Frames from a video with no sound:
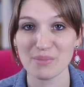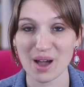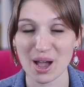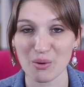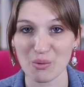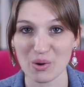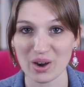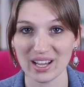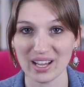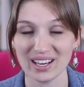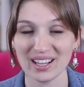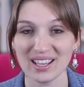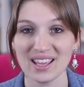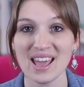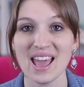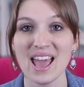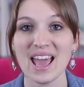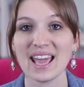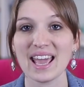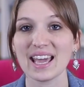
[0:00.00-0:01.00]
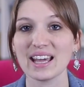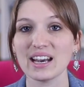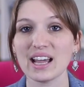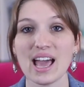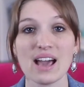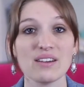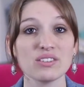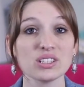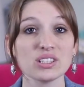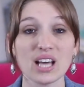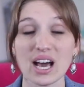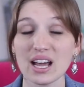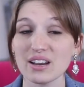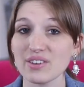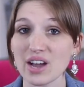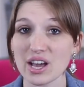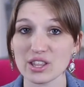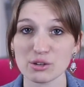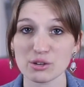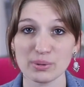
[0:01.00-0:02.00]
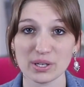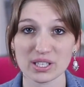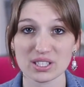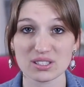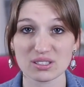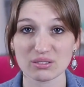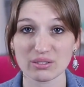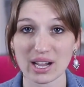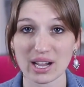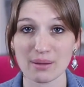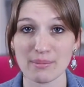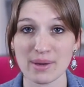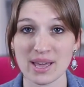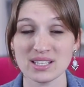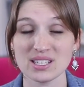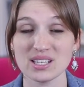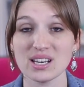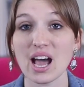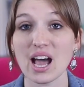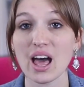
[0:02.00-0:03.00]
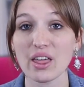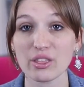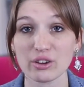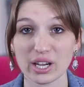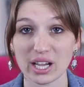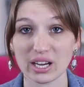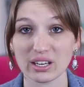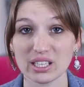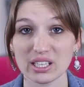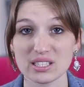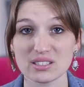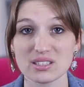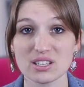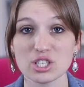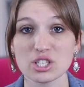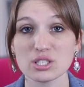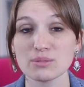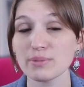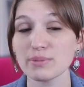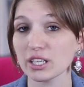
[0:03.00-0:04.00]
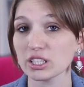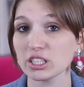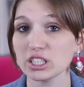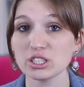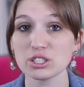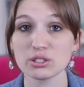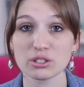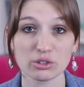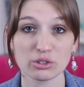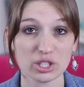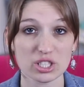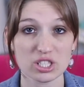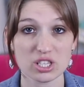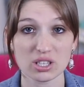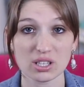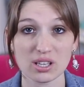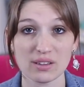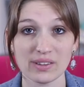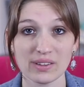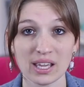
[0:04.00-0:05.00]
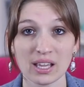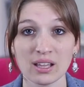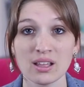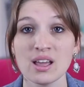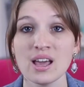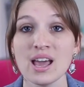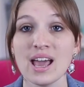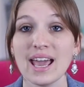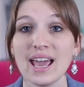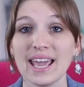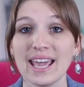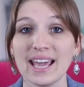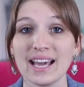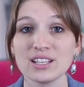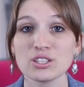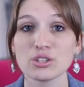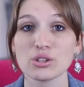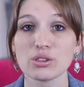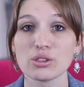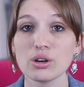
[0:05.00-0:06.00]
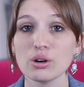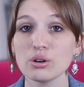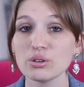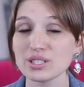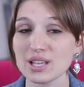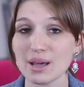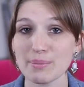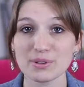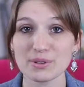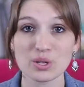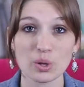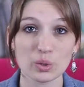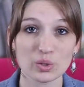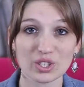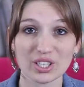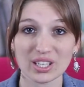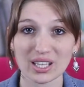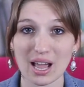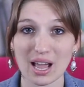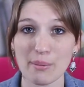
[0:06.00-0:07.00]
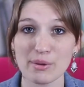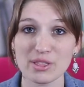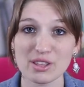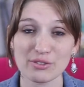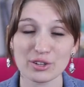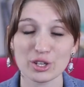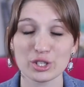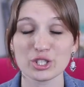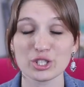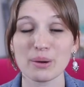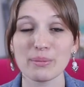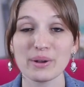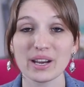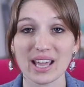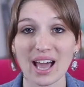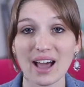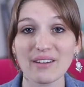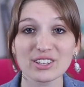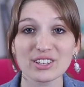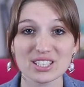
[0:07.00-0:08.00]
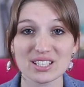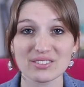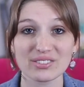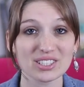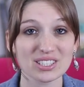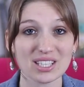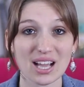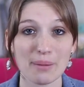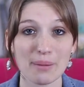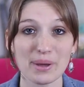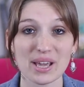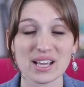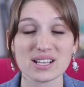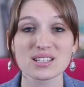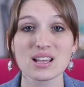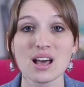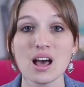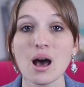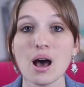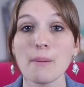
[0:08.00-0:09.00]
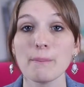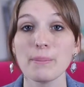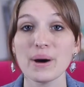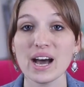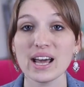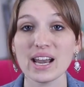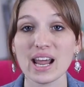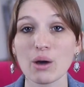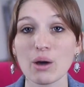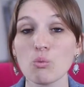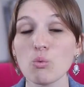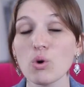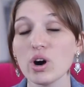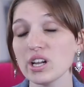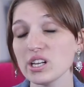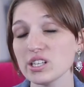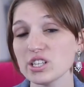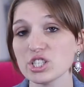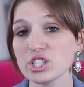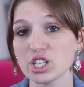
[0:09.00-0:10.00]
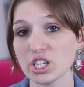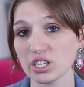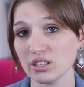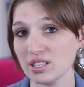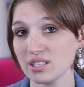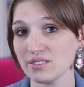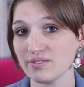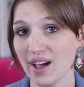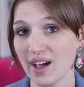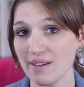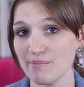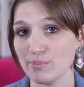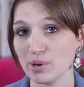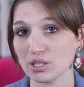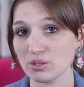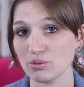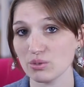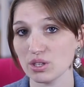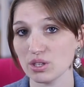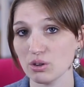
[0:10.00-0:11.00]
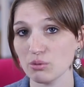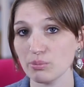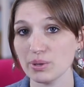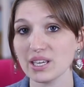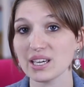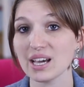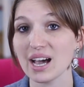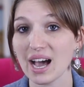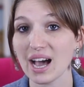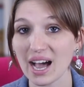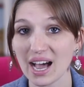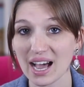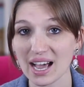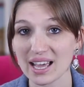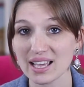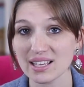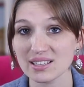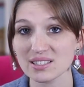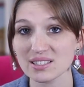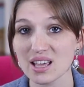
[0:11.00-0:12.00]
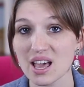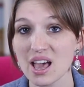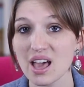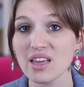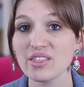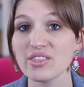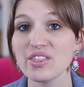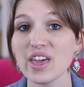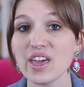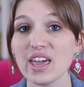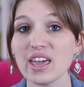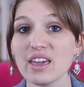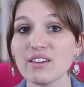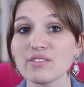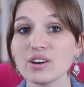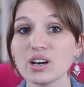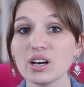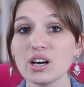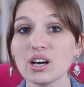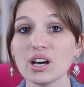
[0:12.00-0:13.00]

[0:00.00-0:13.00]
by 1. And I have a lot of other books to recommend in other areas such as marriage, Christian living, and those episodes are going to come in the future. I'm going to cover different topics, but I wanted to share these 5 books with you because they've